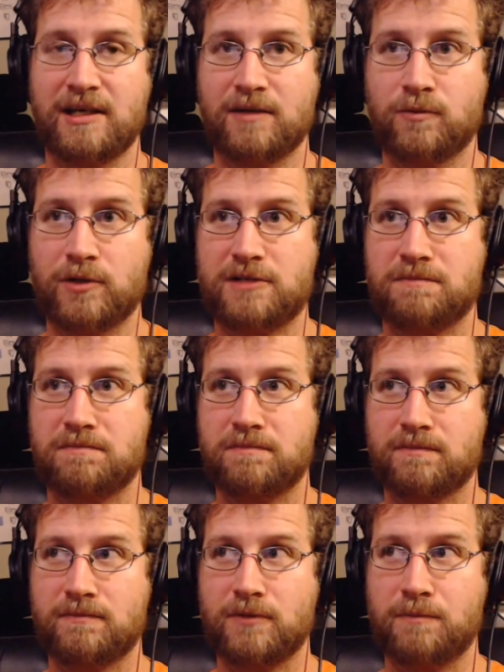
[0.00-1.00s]
which
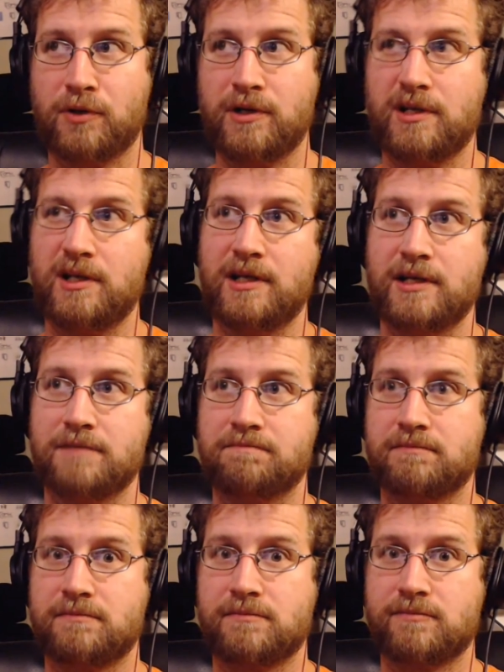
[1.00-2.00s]
would put it in a
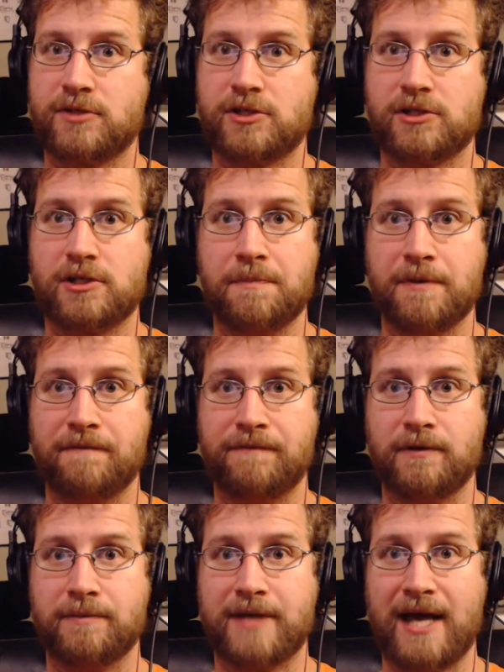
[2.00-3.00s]
stupid
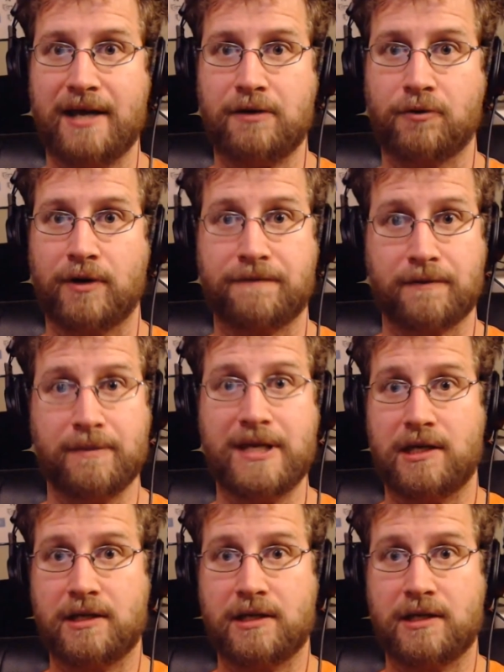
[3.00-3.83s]
film category for me.